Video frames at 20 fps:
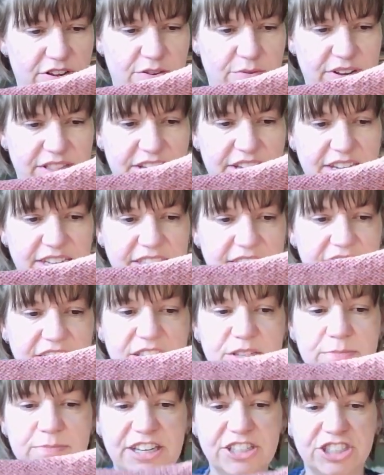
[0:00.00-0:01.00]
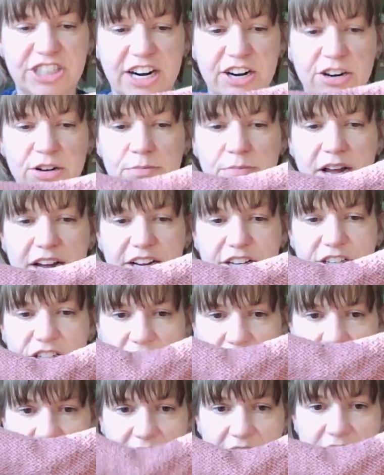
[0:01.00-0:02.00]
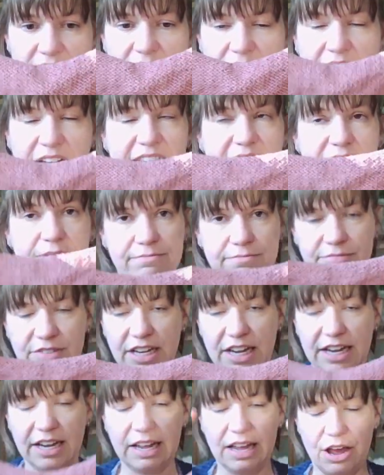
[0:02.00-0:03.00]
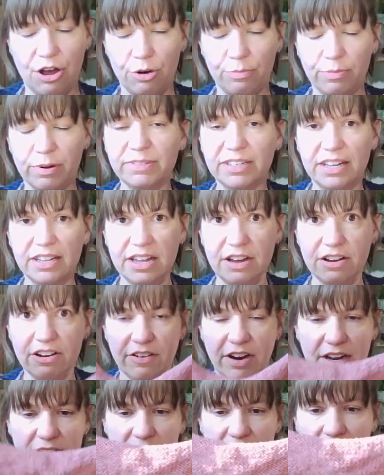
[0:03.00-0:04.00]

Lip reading: with this is by Cheryl Mokhtari. I hope I'm saying that correctly.